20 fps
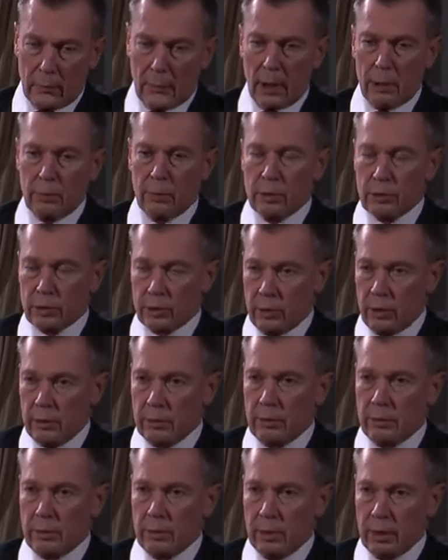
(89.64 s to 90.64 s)
I watched
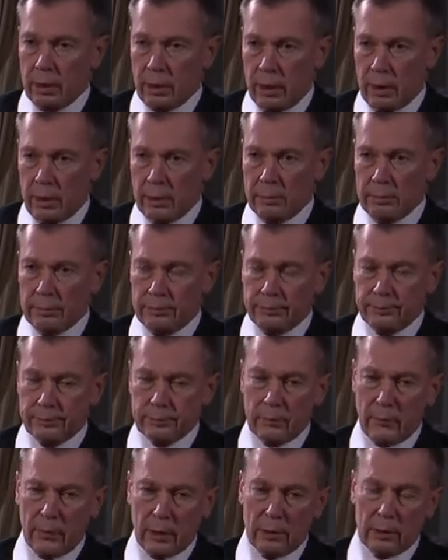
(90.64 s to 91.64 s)
it again,
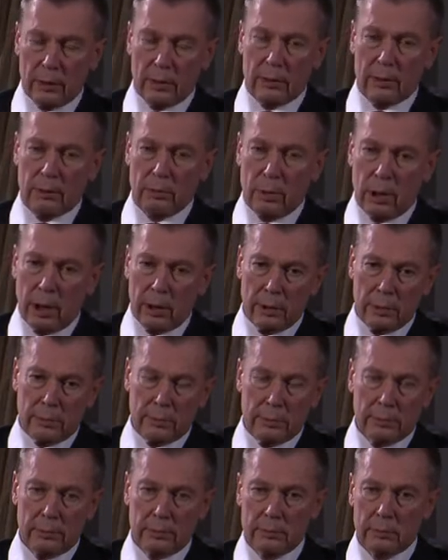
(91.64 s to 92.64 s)
and one
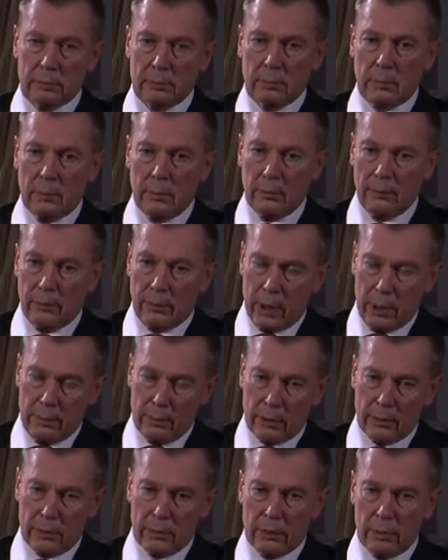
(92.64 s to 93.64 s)

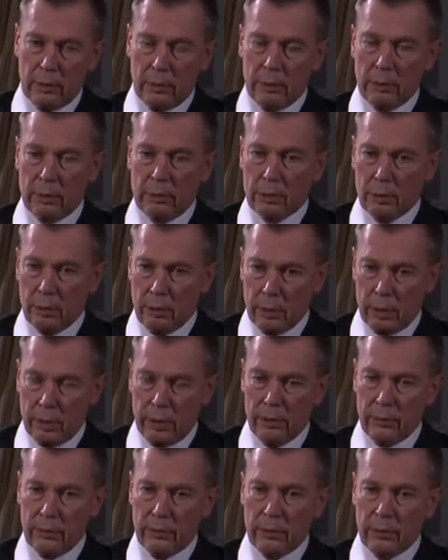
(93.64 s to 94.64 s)
famous
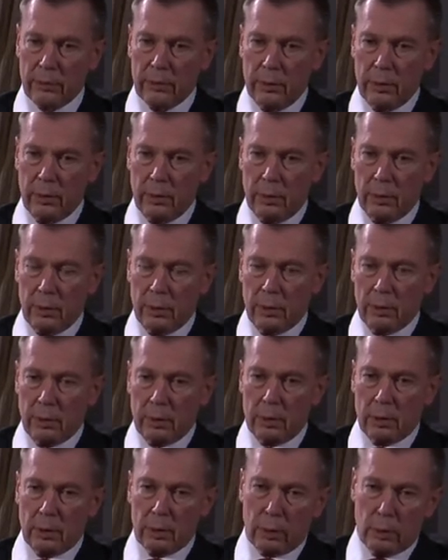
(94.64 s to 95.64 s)
journalist
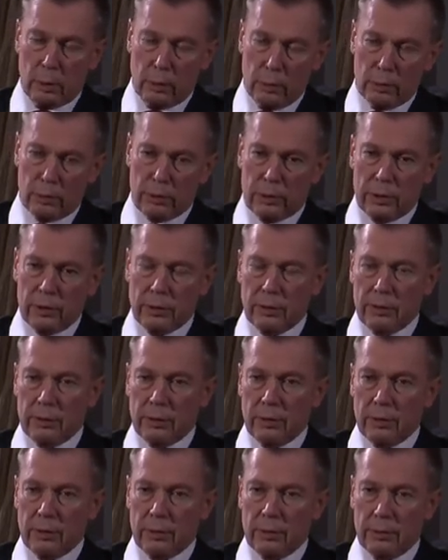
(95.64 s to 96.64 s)

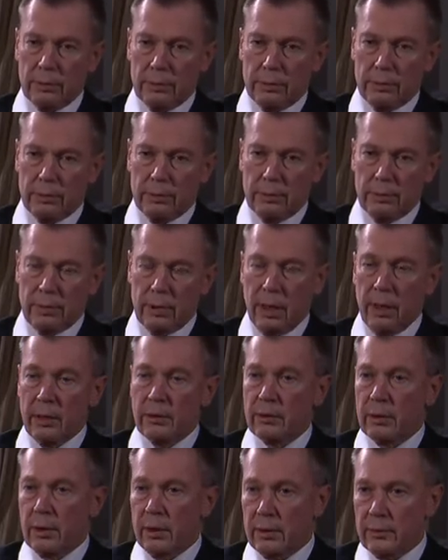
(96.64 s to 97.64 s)
hosted
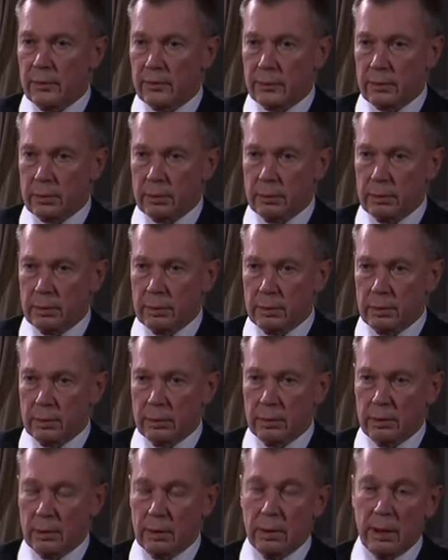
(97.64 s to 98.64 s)
night guest
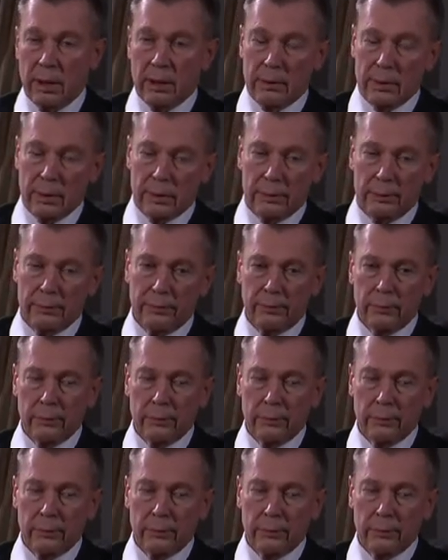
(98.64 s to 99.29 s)
lady,